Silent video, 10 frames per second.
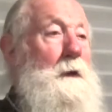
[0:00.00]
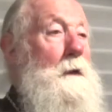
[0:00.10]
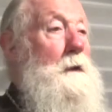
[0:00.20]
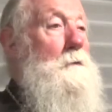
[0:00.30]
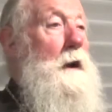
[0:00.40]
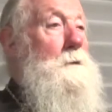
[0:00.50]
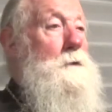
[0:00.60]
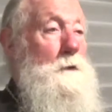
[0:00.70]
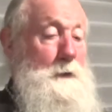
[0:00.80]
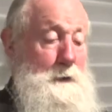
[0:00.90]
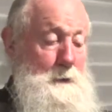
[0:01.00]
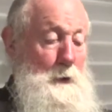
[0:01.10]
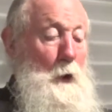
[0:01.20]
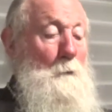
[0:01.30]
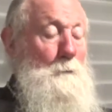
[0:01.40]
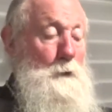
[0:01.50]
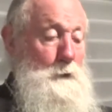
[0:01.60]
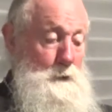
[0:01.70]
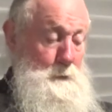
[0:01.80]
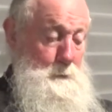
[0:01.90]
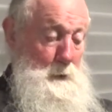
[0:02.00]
they arrived at the convent,